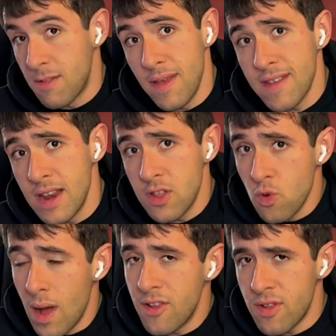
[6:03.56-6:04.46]
but basically
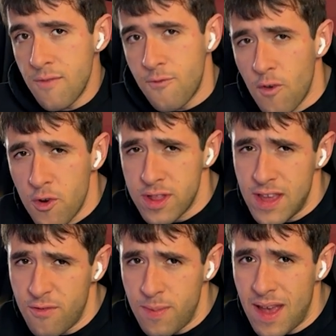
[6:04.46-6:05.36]
two hundred
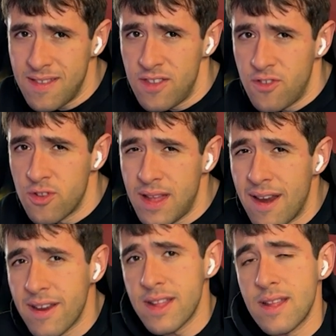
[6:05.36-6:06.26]
forty F P S is your
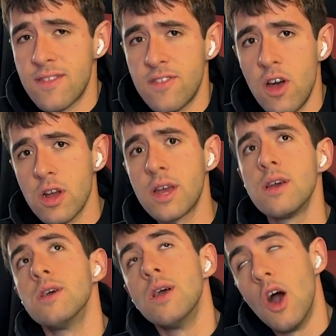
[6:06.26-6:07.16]
target at stock.
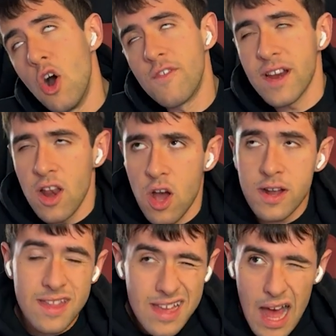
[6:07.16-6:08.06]

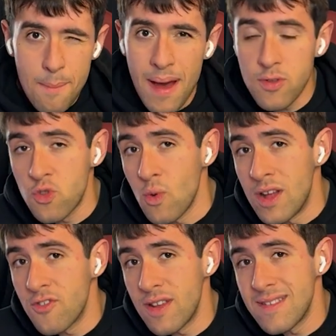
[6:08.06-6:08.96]
Overclocked, about two
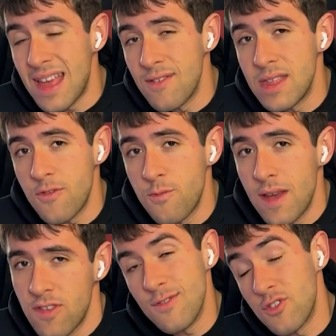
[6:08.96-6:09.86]
hundred seventy F P
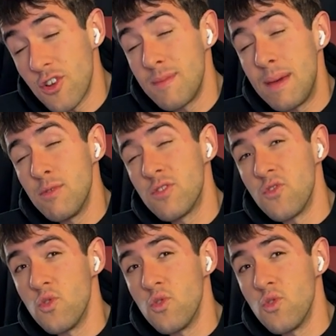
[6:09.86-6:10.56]
S is what you're gonna be able to